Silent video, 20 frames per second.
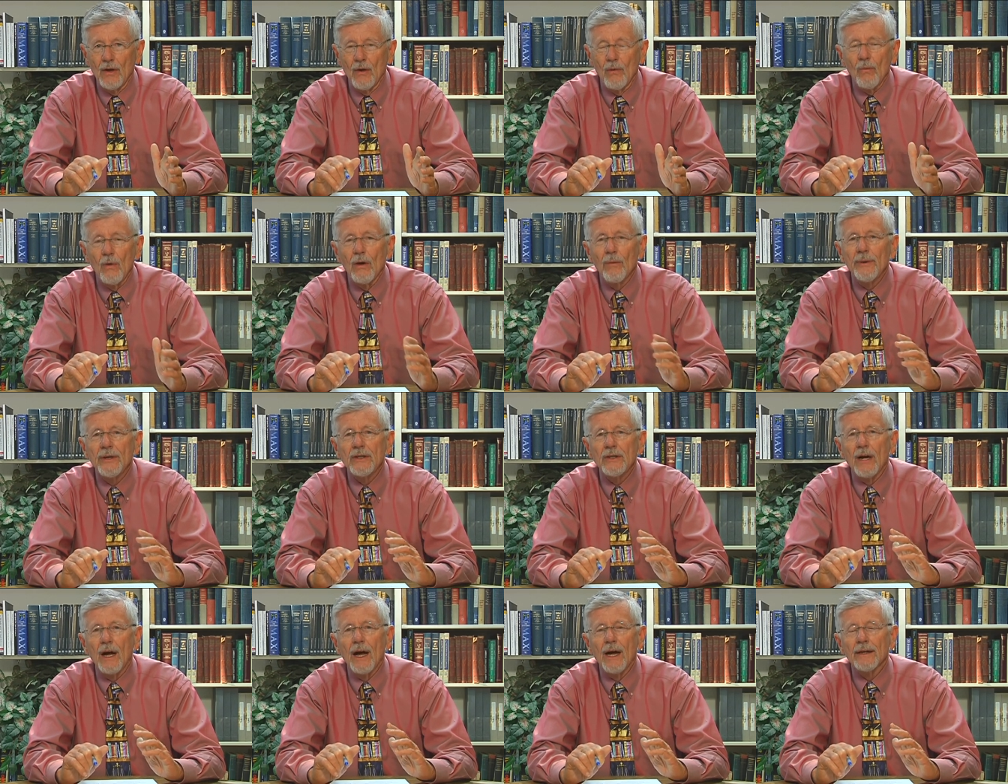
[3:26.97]
We'll be
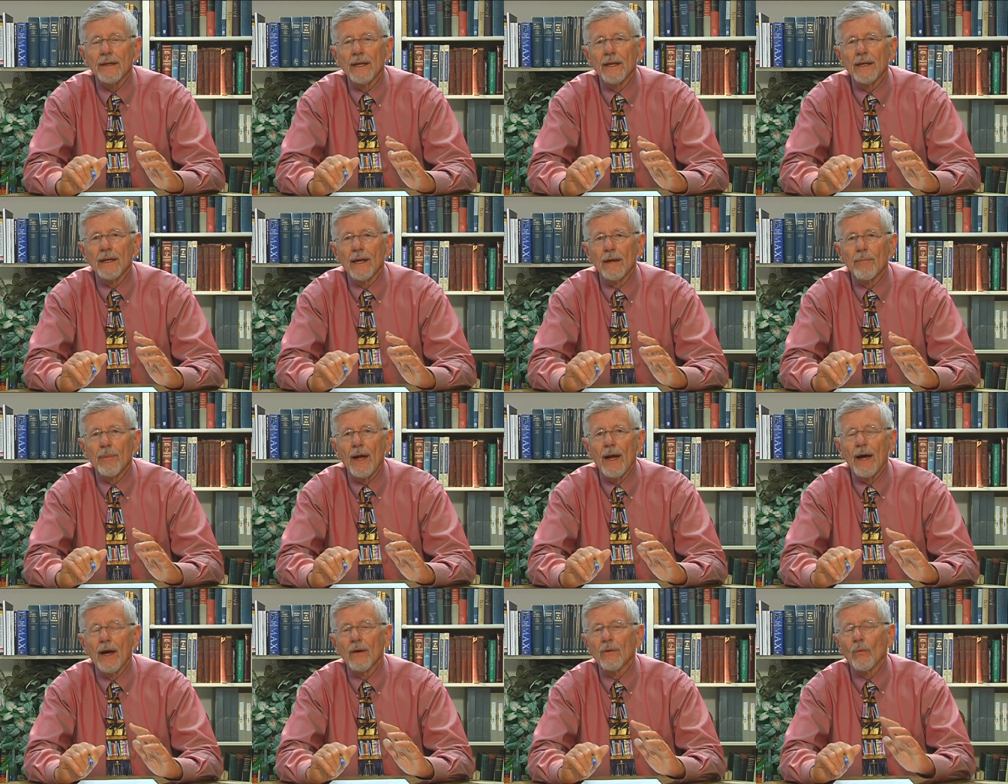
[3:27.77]
talking
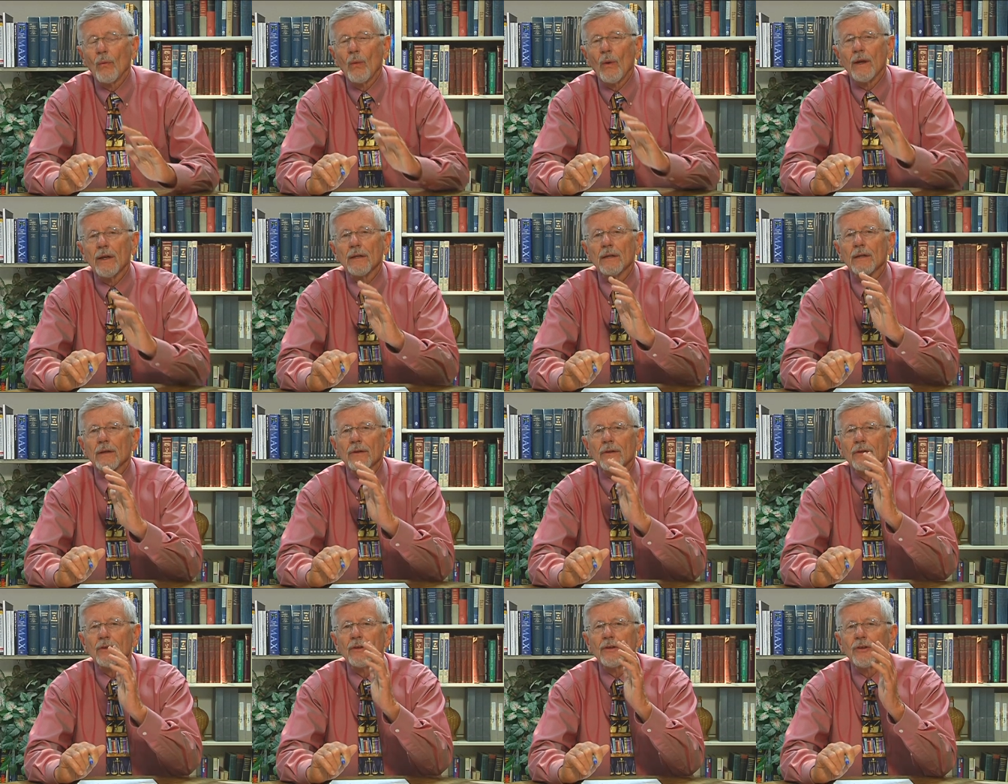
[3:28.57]
about when
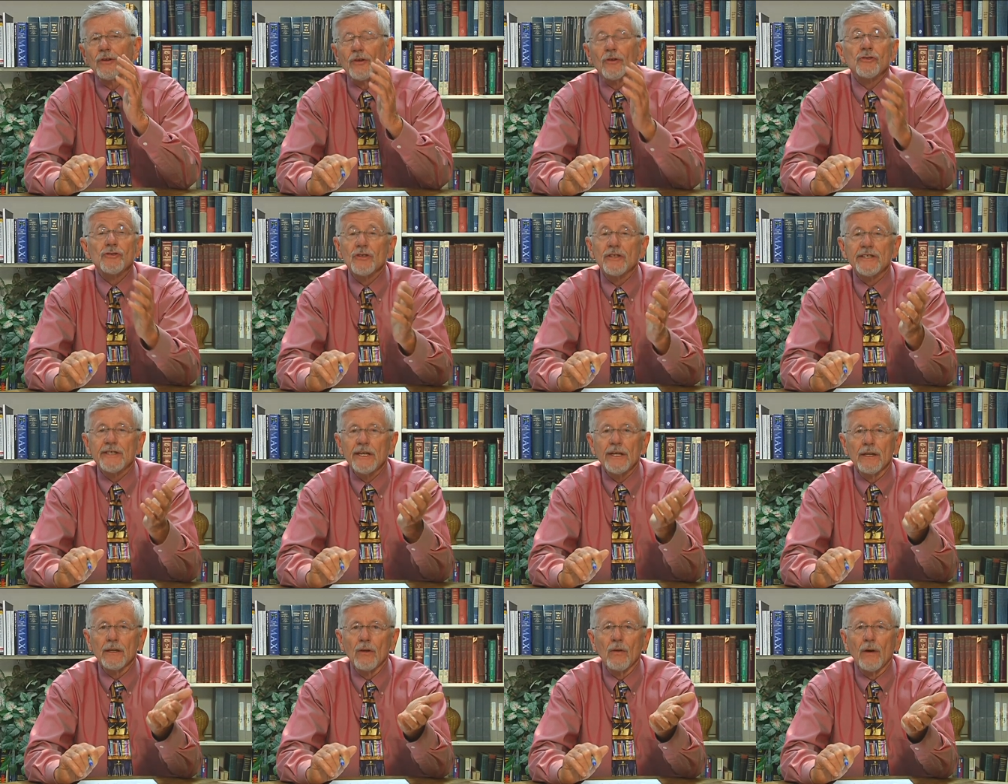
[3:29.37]
you should
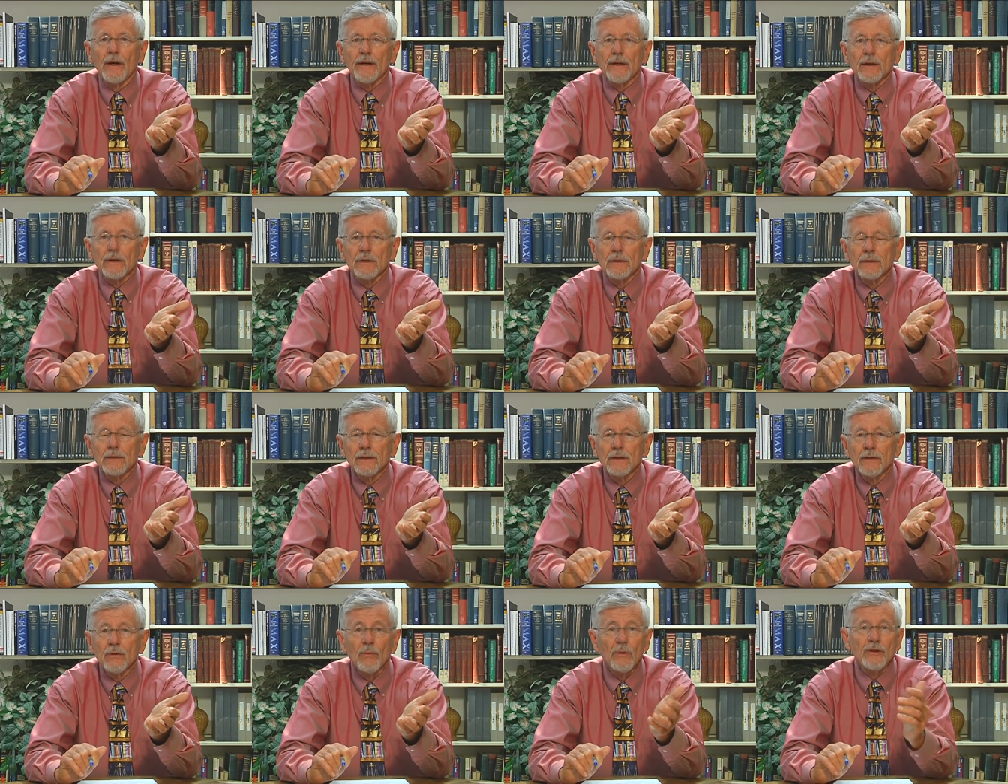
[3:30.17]
see a lawyer,
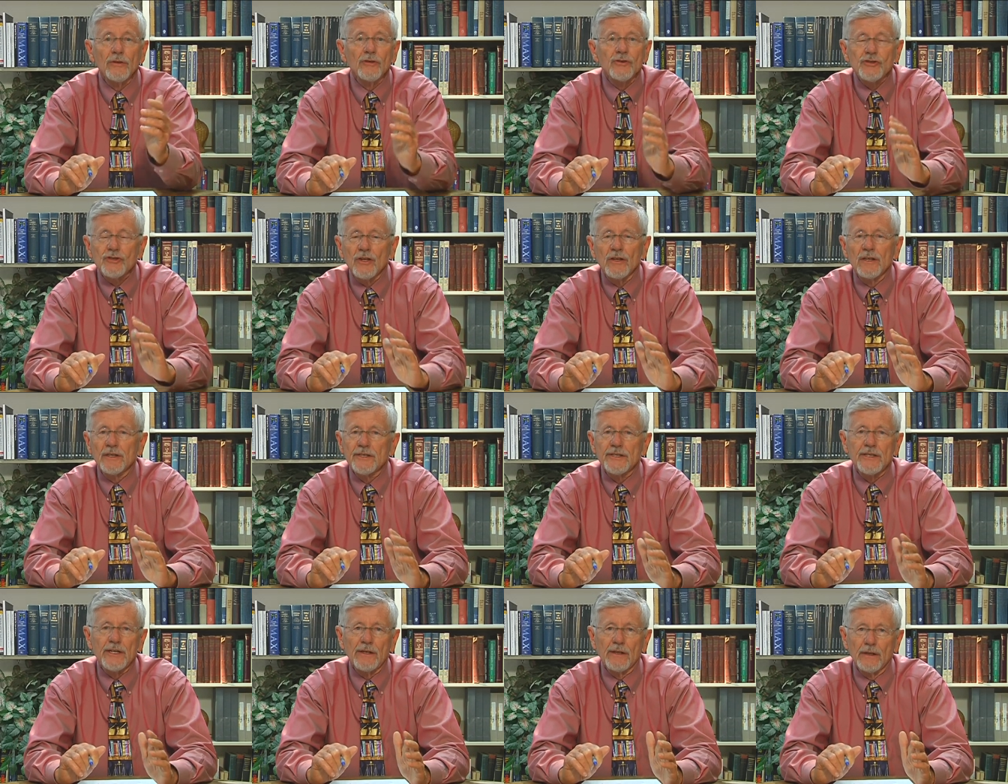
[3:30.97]
when you
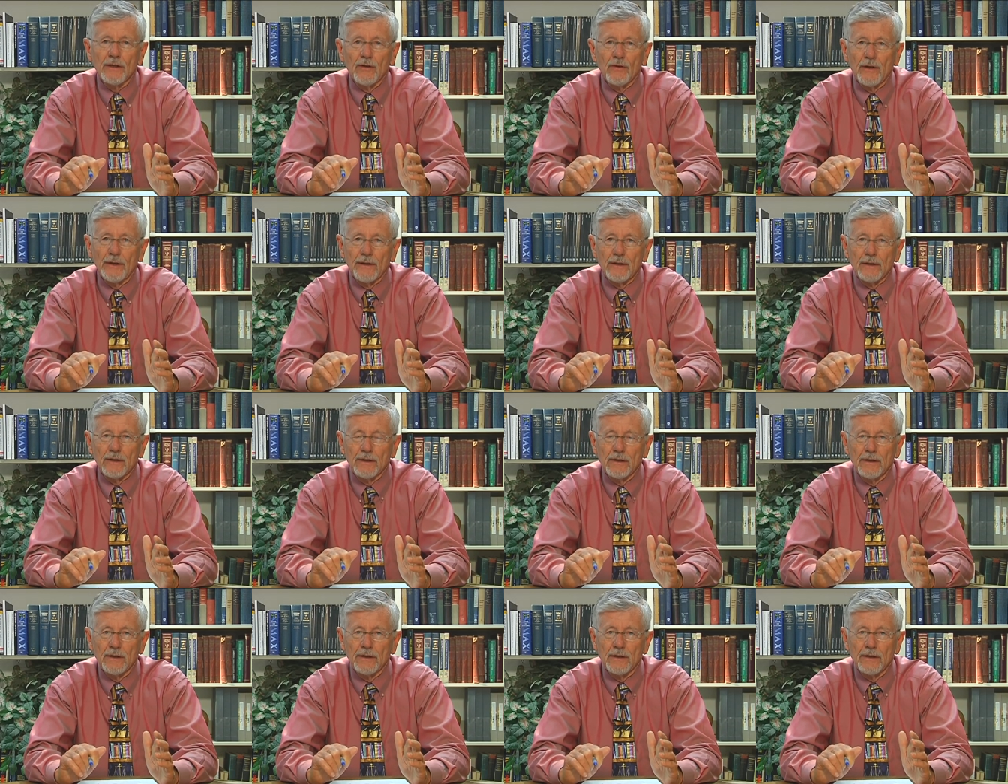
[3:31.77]
shouldn't see a lawyer.